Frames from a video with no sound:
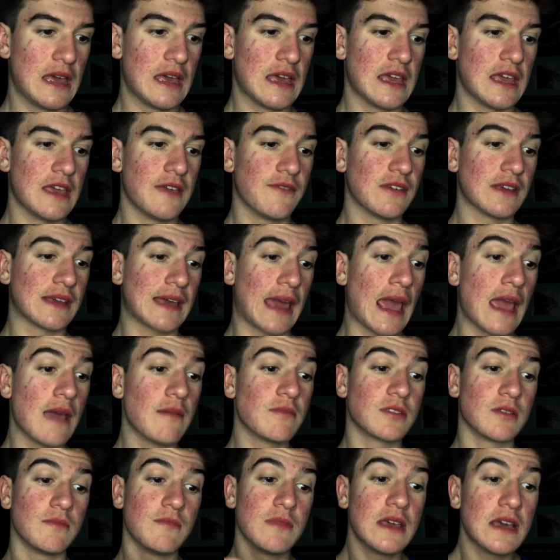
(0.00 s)
If he
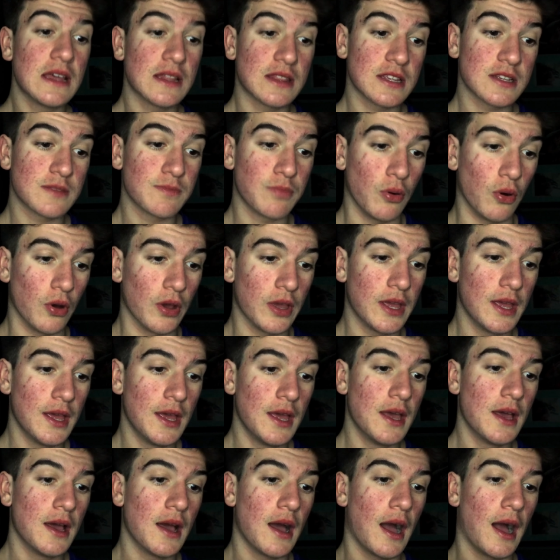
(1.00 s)
came to me at this point,
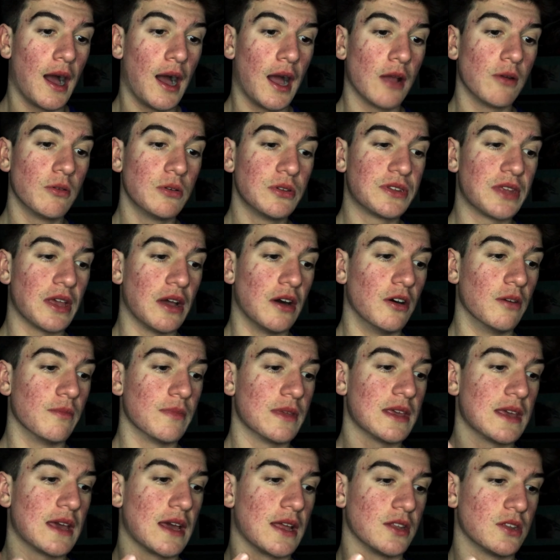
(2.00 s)
I would tell him
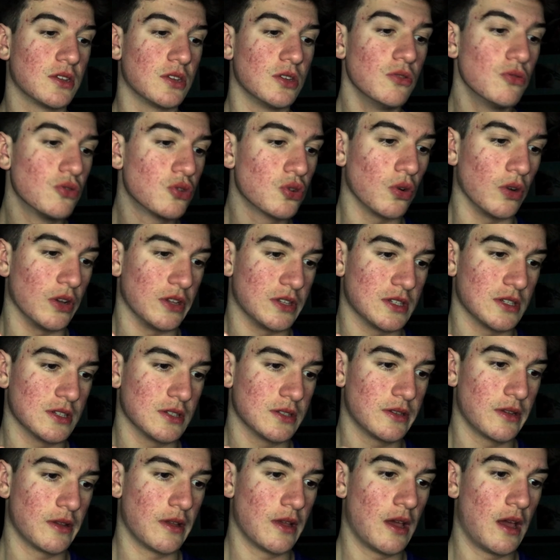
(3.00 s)
he had two
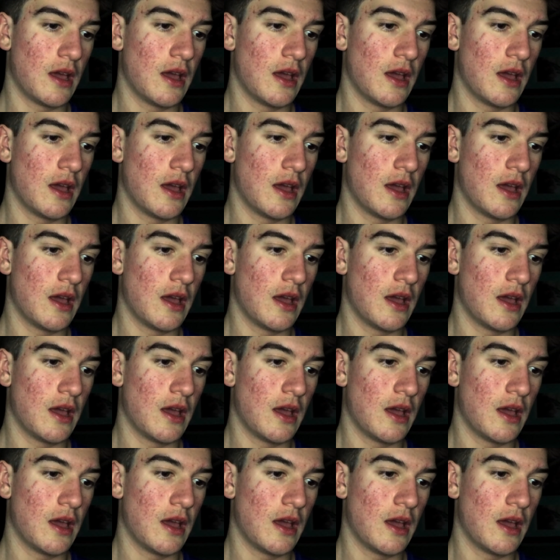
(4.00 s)
choices.